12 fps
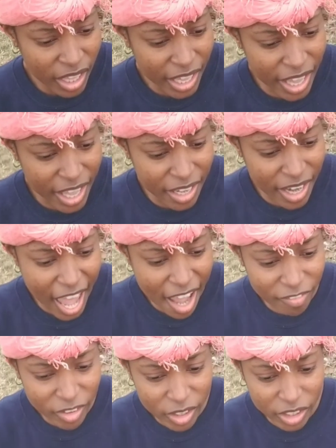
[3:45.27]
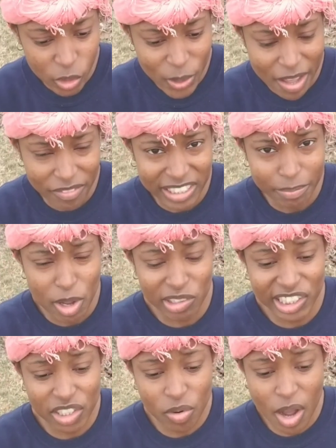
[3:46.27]
And after you have
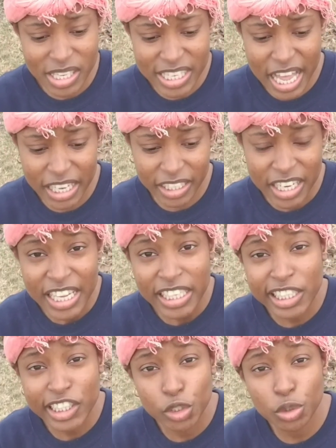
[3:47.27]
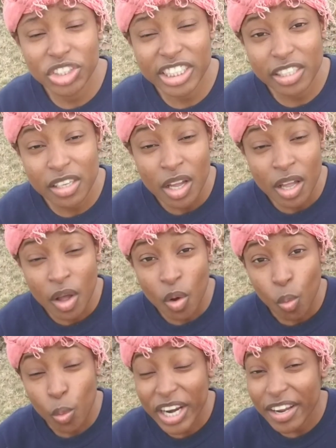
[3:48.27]
exposed your raw talent, it's usually
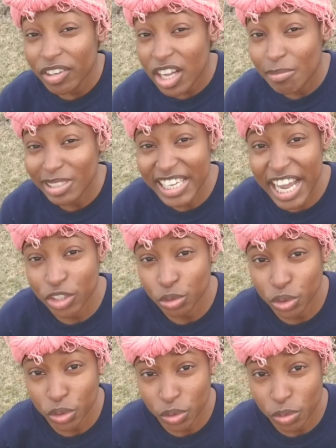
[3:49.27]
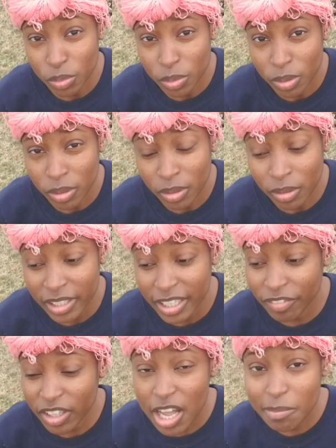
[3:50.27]
whatever comes natural to you.
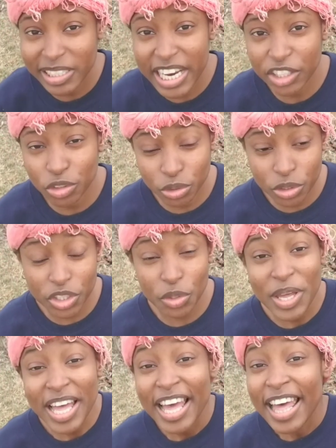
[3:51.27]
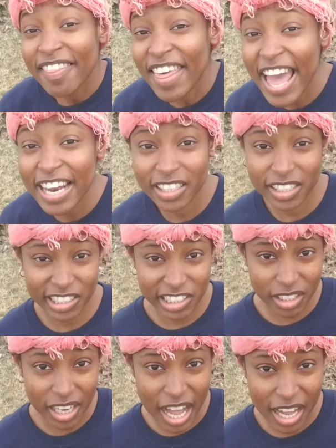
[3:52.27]
If it comes natural to you, that is
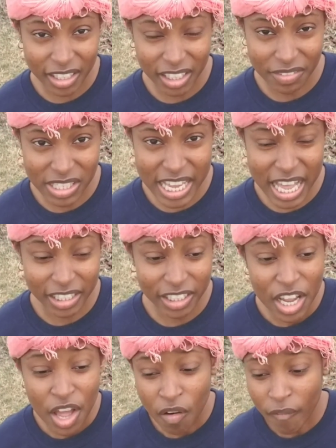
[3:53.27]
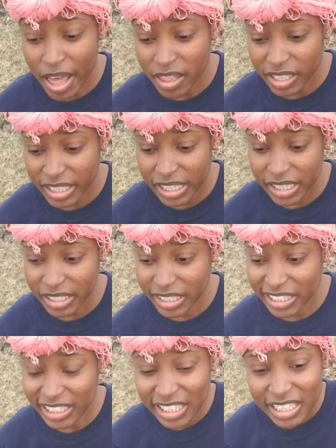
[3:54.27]
your God-given talent. Whether it
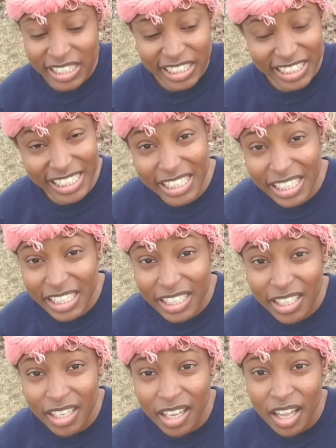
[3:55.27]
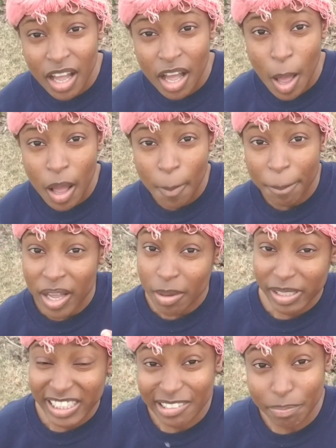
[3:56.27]
is singing,
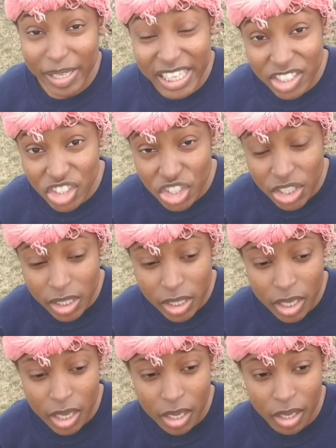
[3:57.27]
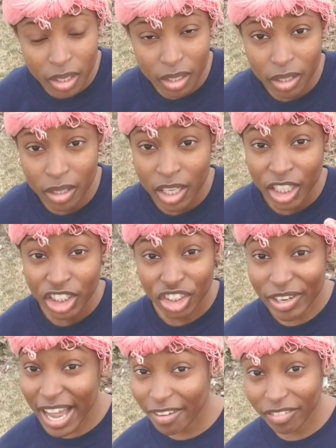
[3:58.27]
public speech,
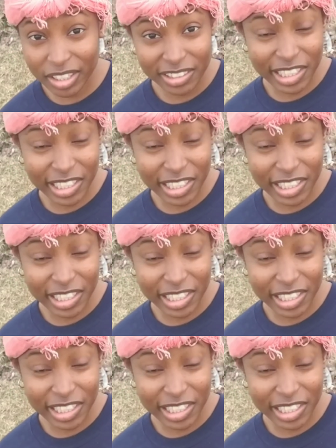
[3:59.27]
driving.